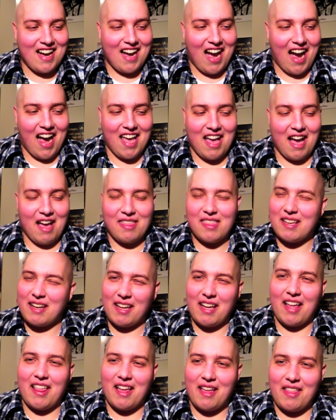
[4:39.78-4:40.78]
I
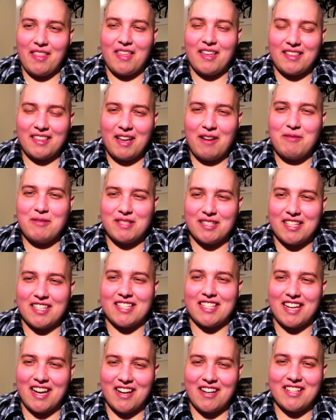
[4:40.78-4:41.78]
think that was the
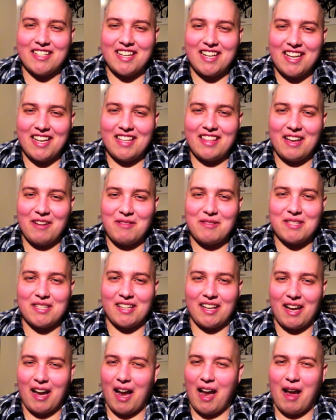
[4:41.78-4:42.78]
scary day. That was
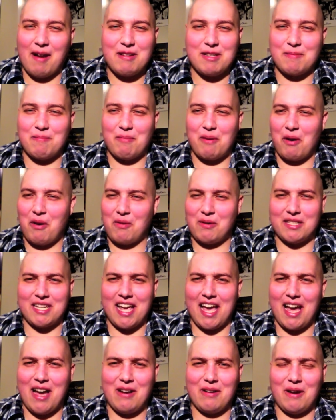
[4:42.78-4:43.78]
like, I just broke
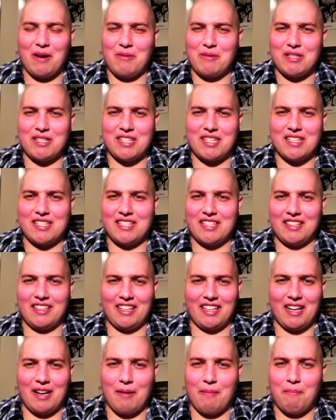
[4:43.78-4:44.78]
down. I was just
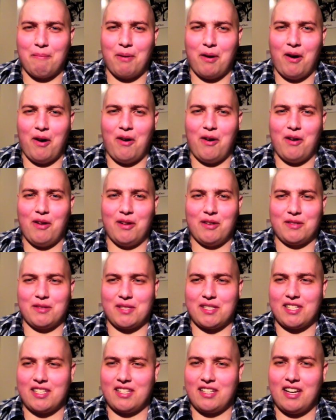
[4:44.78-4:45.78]
like in a ball.
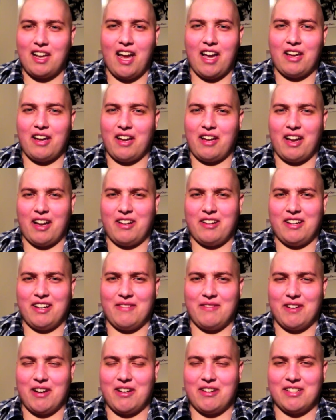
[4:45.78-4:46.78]
I couldn't
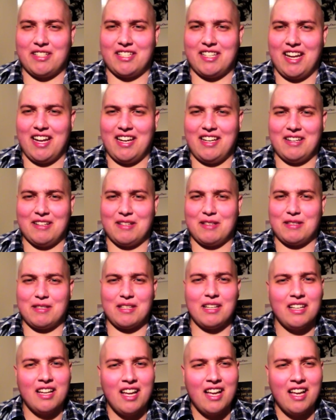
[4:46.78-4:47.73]
even understand it.